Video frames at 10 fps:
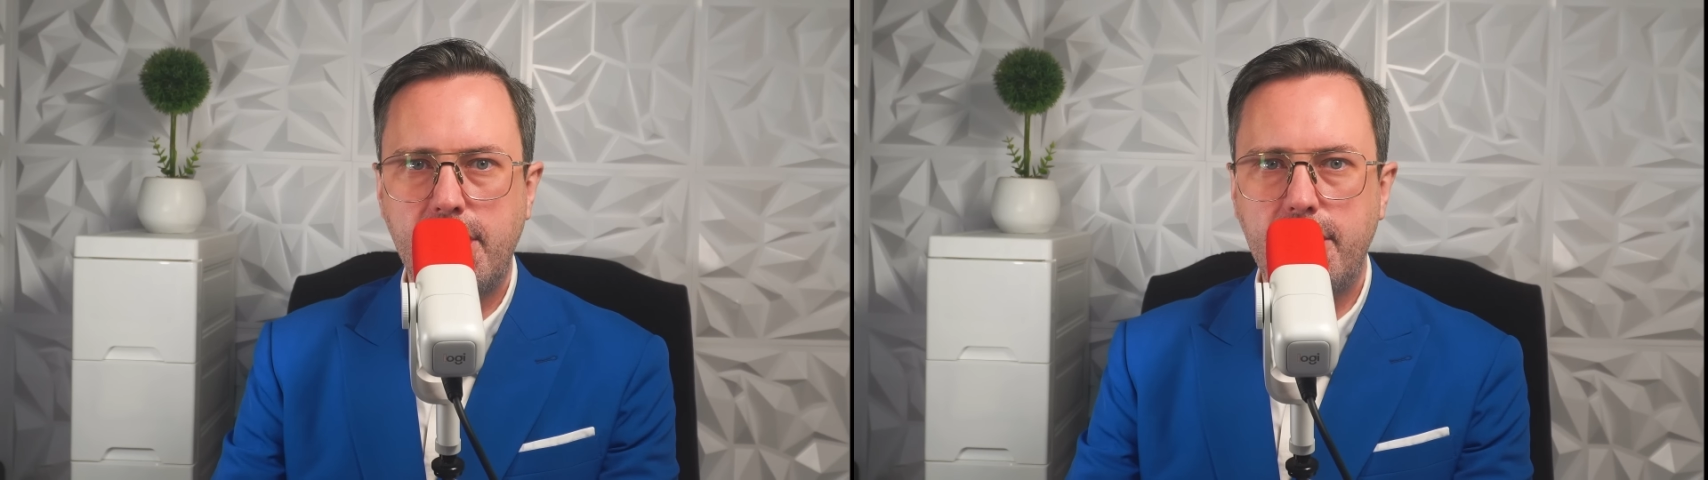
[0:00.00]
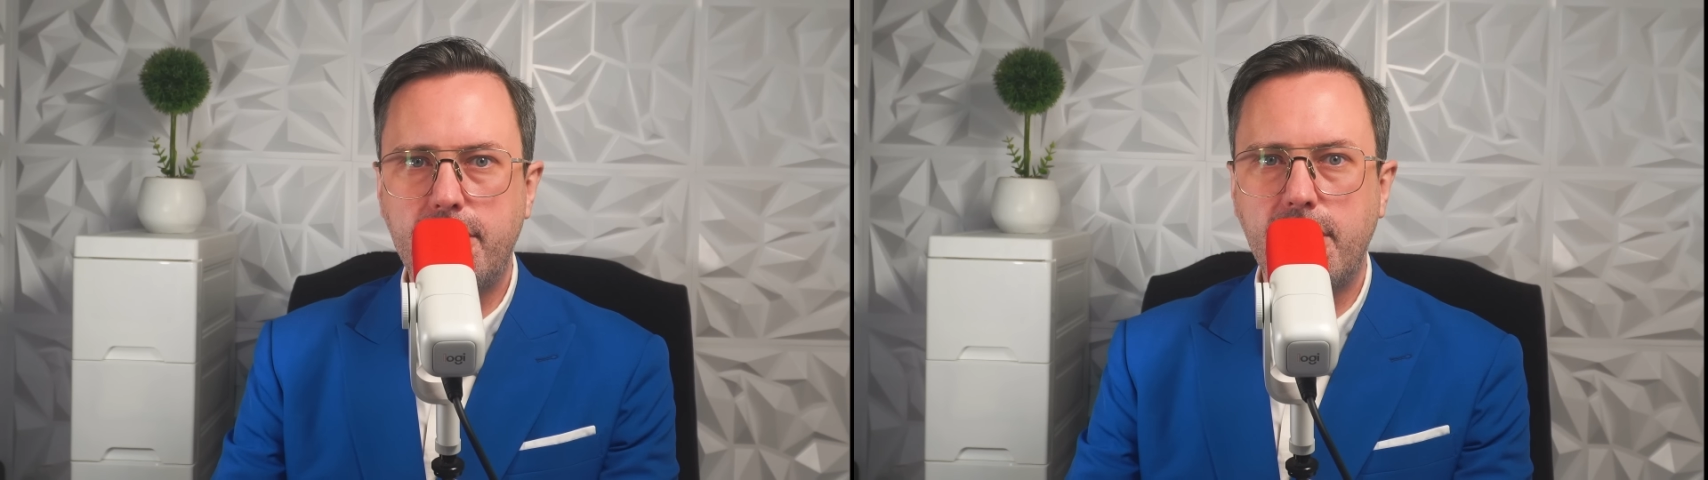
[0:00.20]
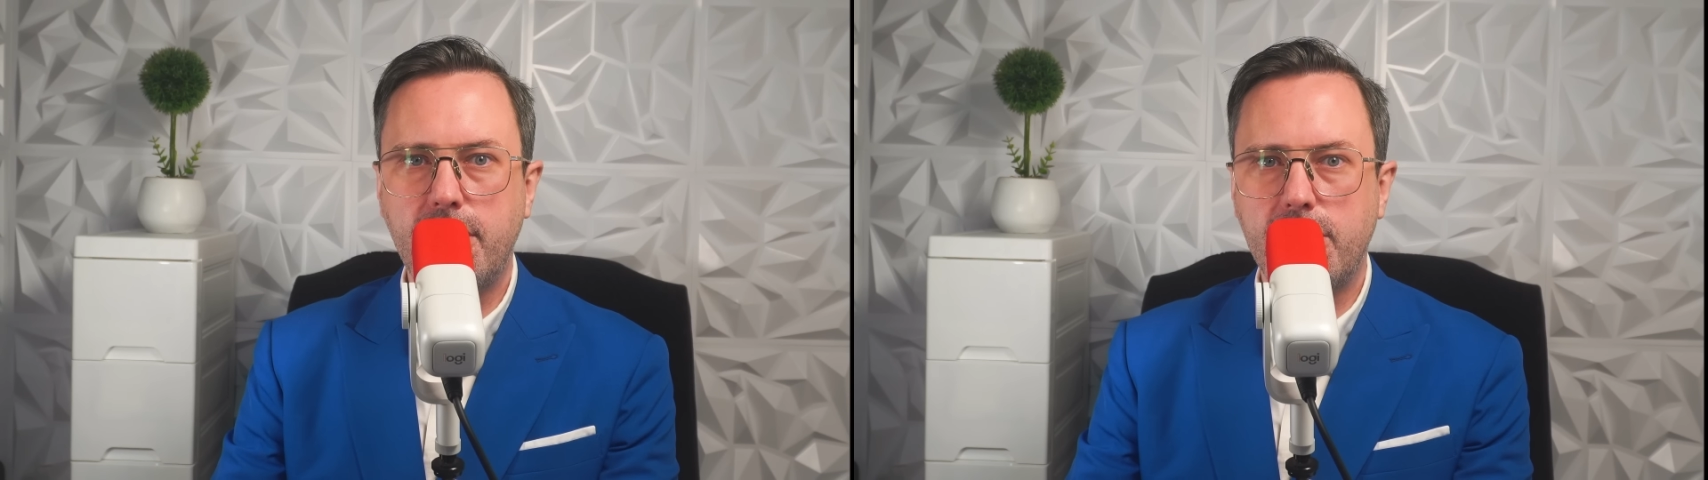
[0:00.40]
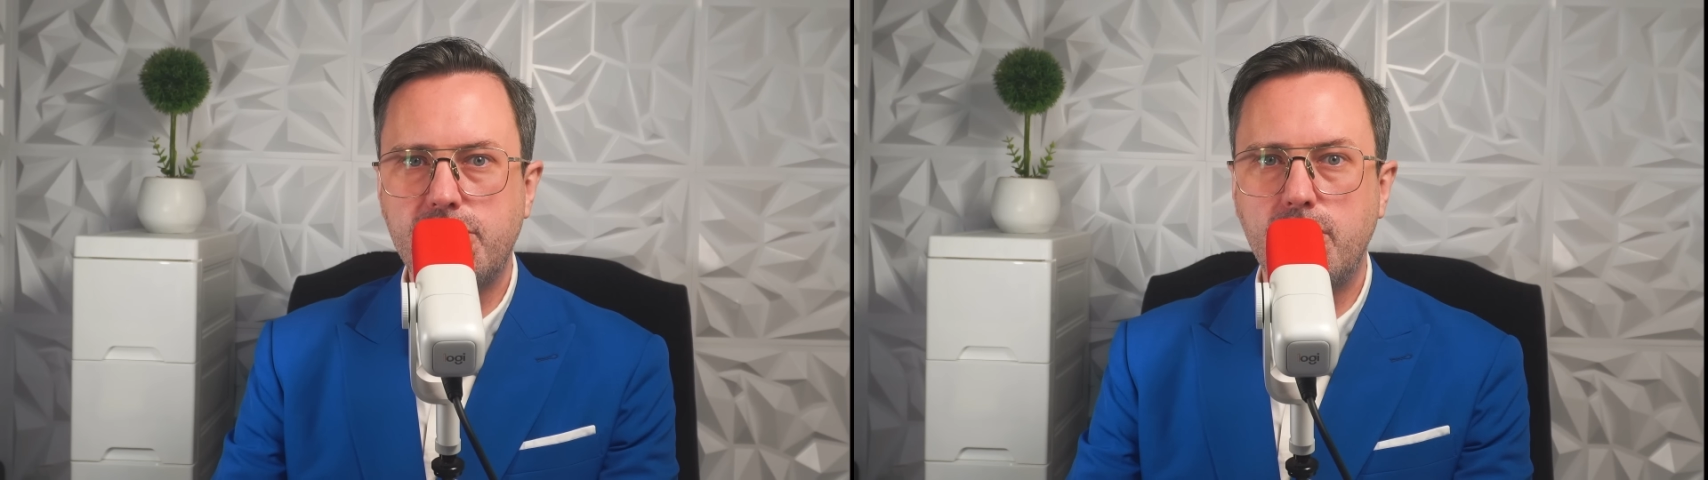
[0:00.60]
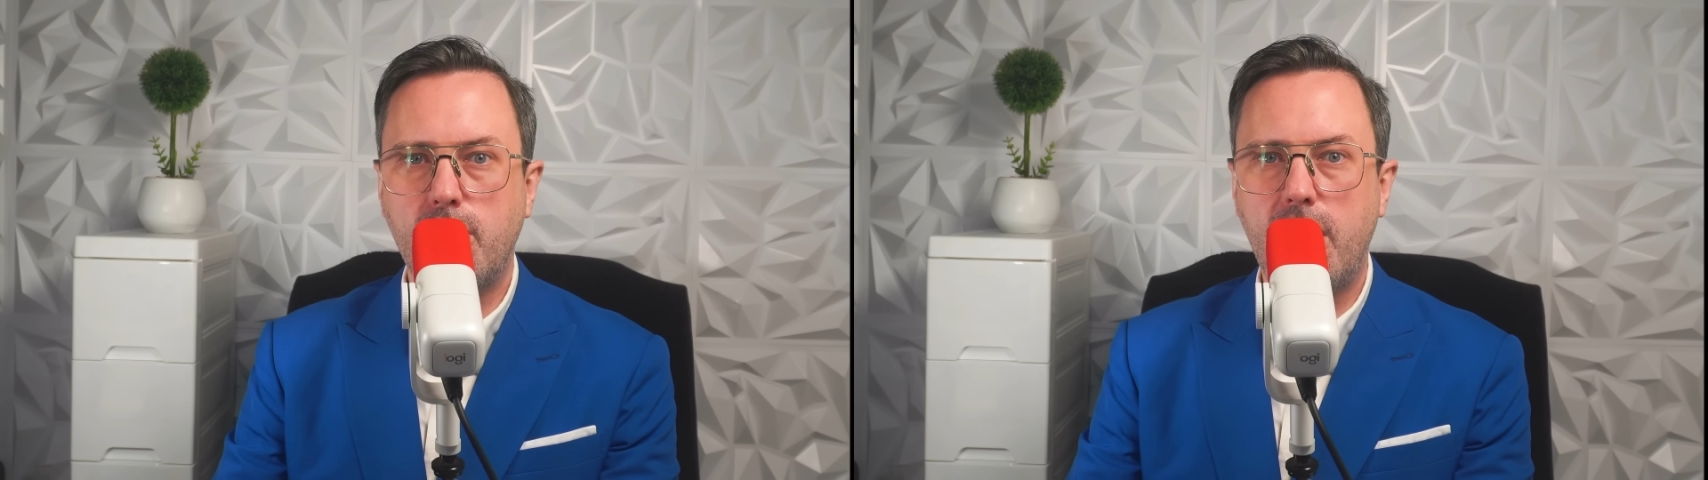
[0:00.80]
You can
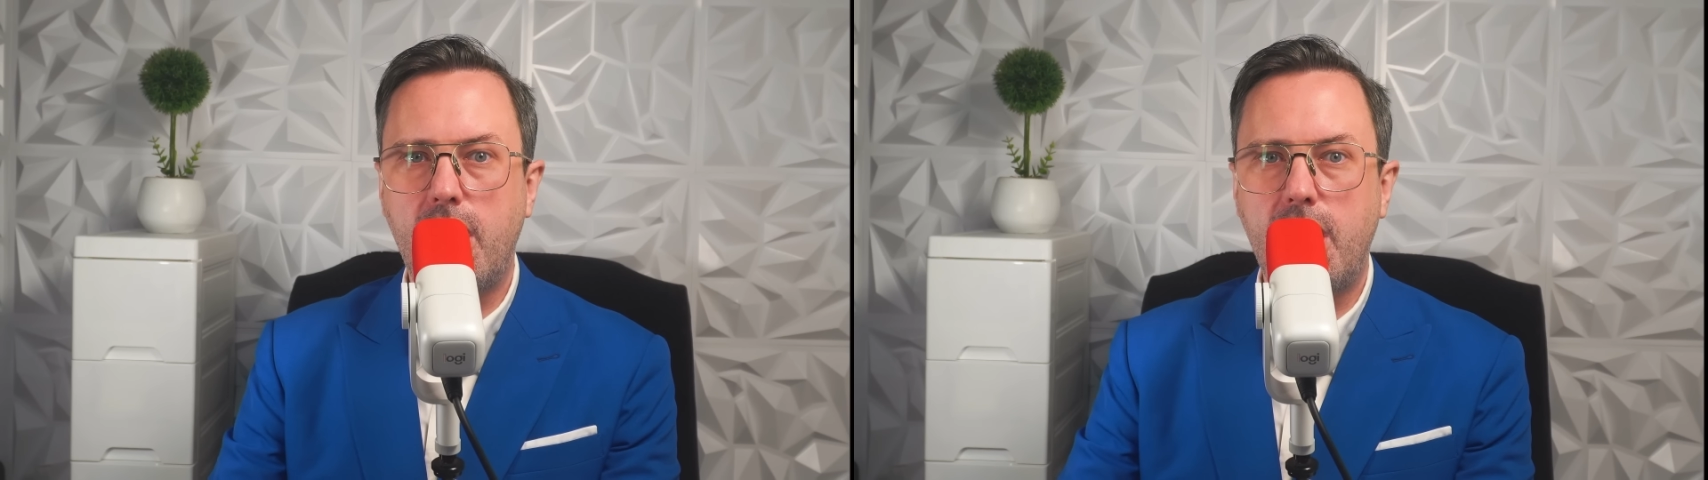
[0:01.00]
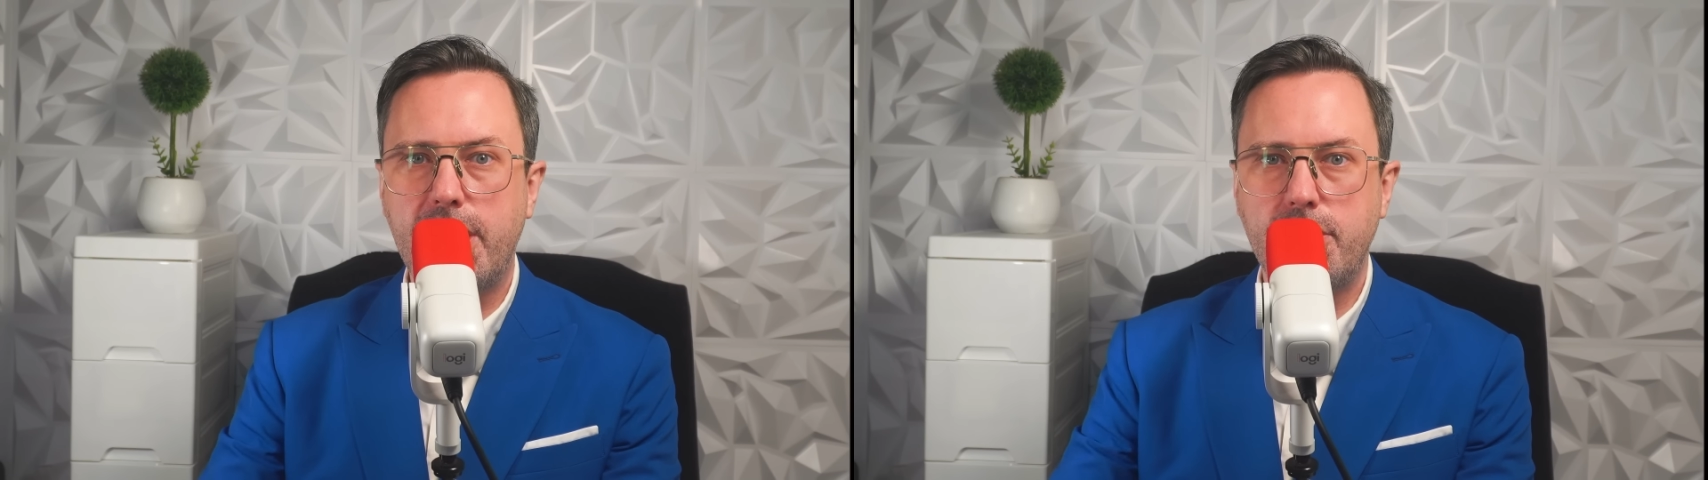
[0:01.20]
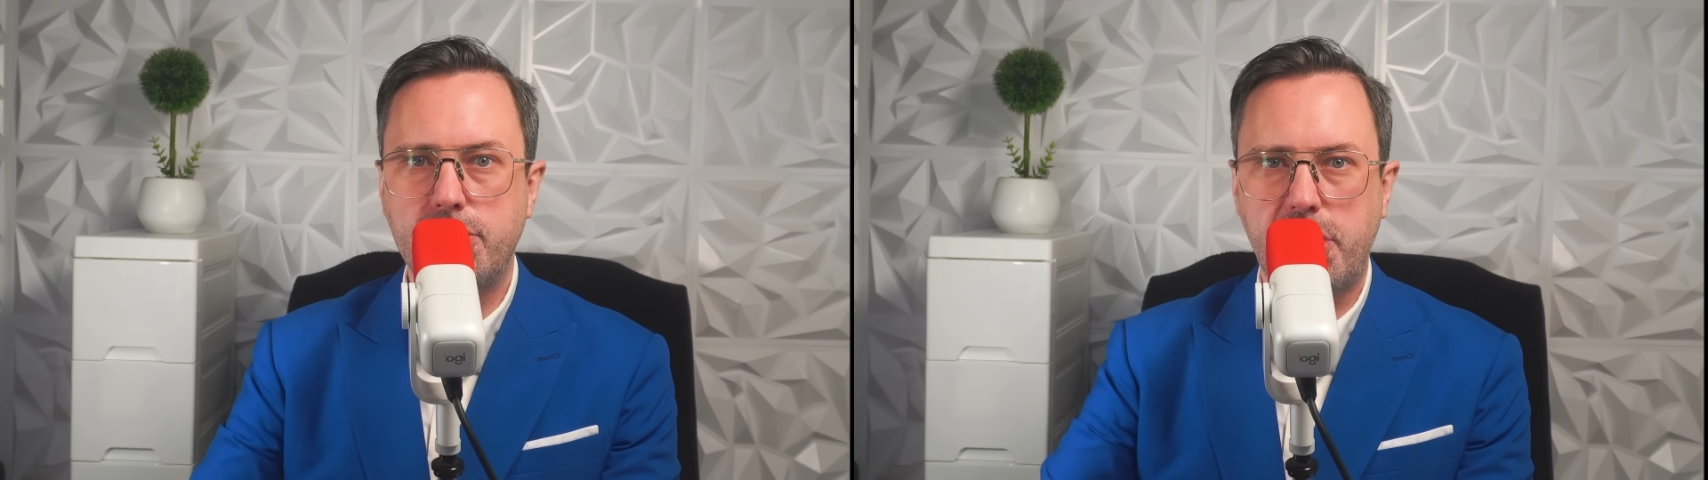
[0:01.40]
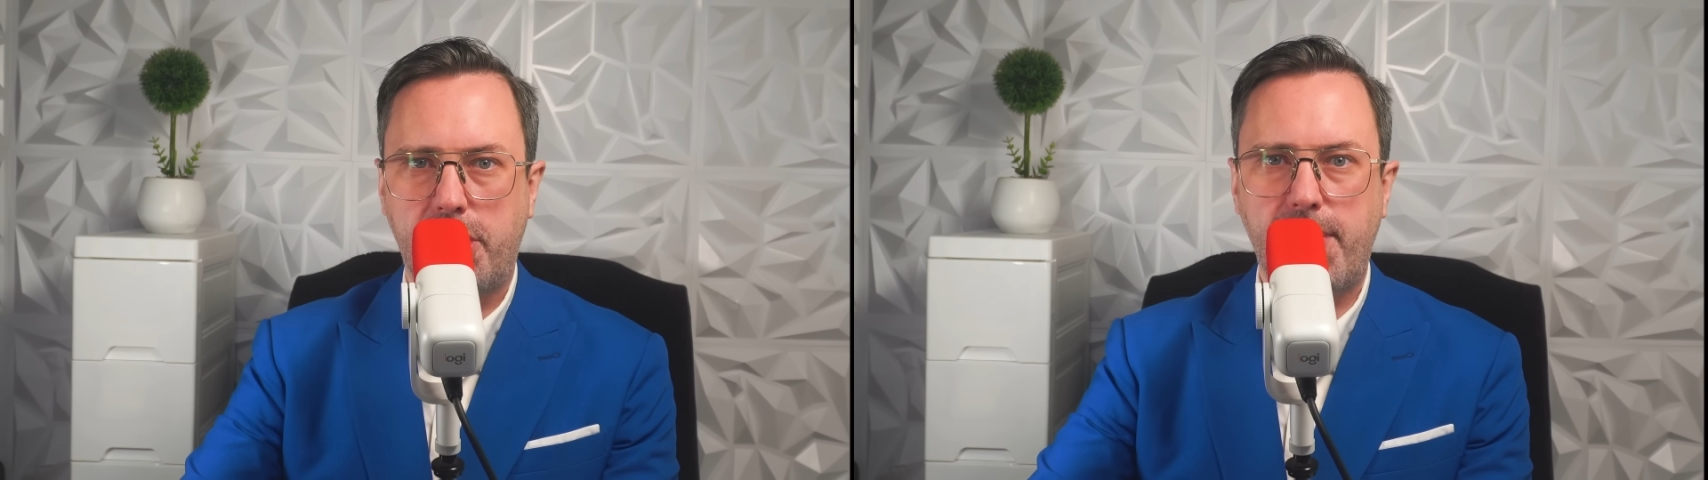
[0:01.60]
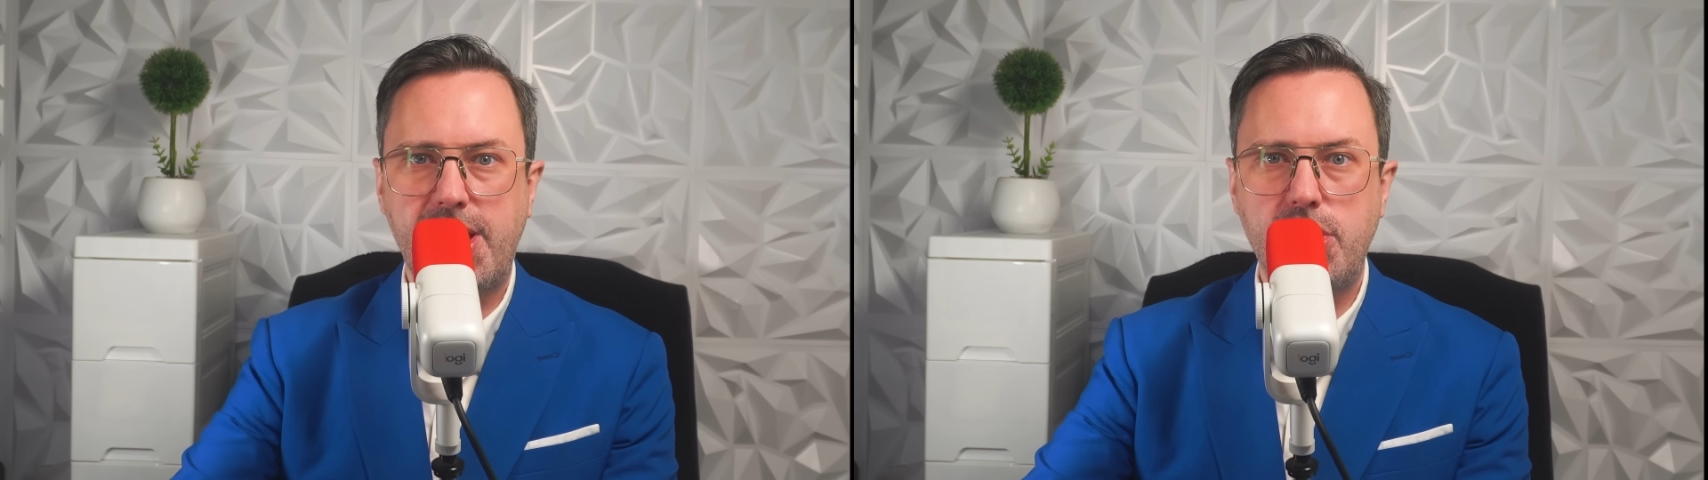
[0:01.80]
also auto-generate